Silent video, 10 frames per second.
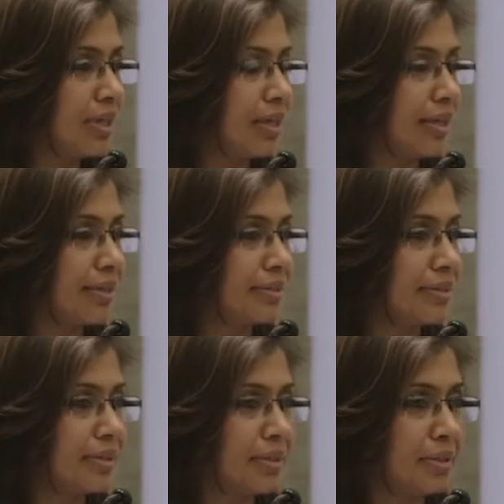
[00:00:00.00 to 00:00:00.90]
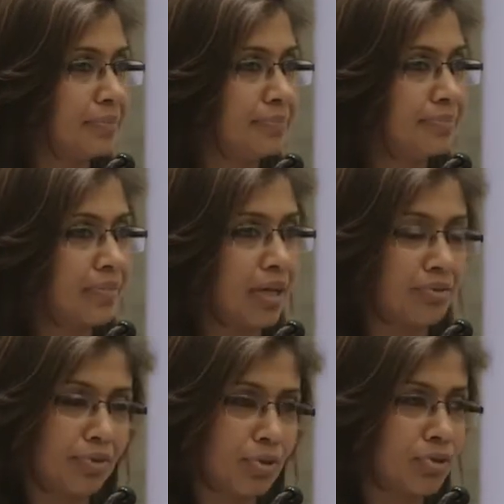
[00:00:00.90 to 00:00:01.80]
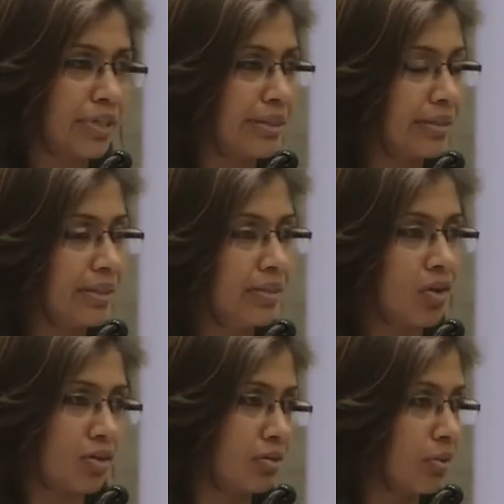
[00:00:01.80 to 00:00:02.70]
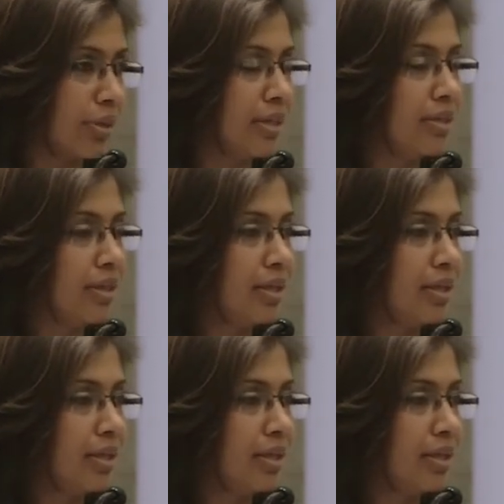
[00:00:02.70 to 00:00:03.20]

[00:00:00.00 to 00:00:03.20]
and unfortunately, not knowing